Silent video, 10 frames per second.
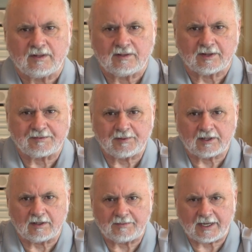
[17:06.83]
The
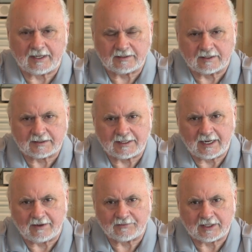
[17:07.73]
spirit man doesn't
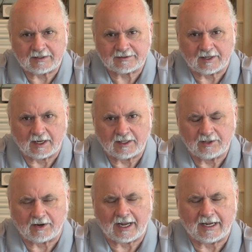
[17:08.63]
have any sight.
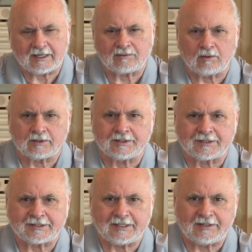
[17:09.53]
Your eyes will
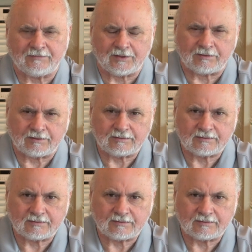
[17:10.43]
deceive you.